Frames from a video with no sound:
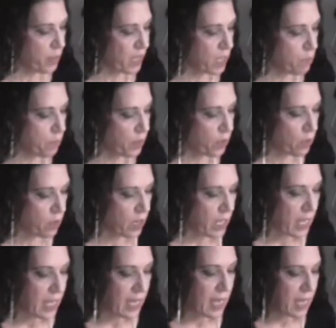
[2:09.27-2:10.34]
paper
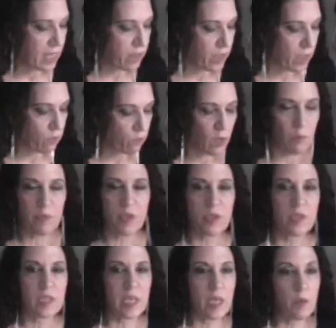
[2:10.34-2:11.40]
and then rubber
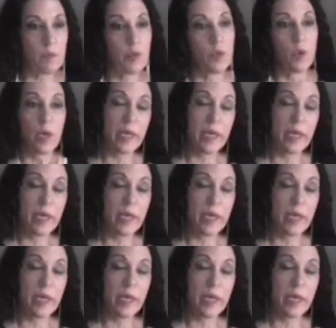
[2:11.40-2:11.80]
stamp.